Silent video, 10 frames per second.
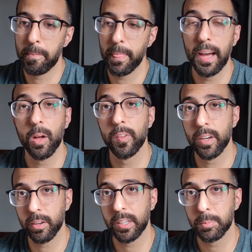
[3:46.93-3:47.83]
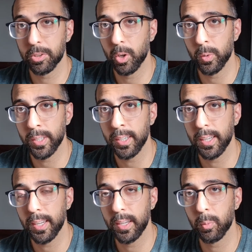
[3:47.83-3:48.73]
how the hair keeps growing,
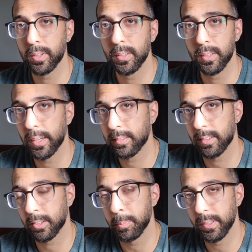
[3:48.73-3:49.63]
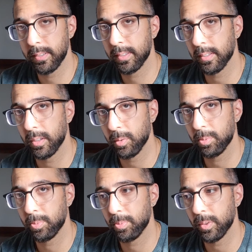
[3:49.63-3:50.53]
and within the next 6 months,
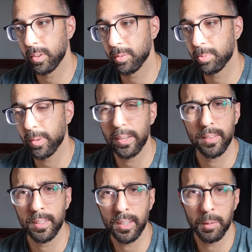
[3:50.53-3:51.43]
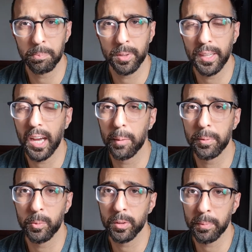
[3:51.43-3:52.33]
if I think I'm pretty
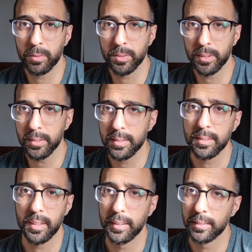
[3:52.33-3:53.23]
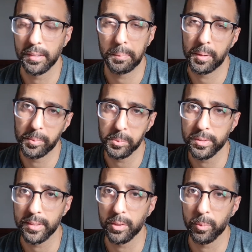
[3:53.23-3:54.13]
happy with my results, I probably will
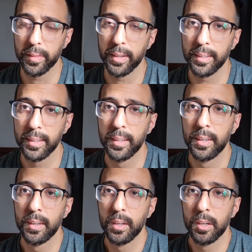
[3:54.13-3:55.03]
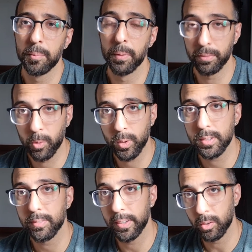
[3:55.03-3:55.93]
stick with that. But of
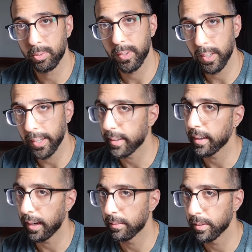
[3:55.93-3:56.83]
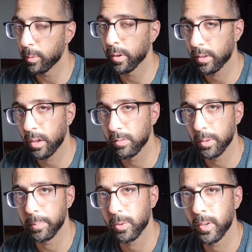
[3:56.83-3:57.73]
course, if I do feel like I really want to cover
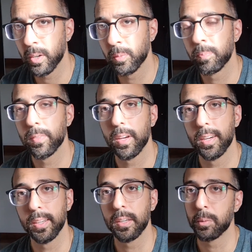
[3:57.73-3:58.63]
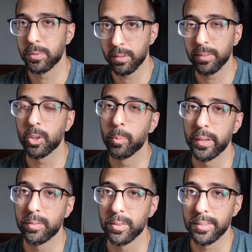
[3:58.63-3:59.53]
up the crown, I will definitely go
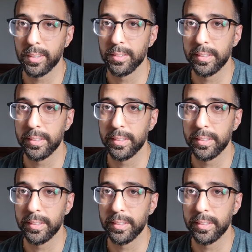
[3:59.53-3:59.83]
back for a second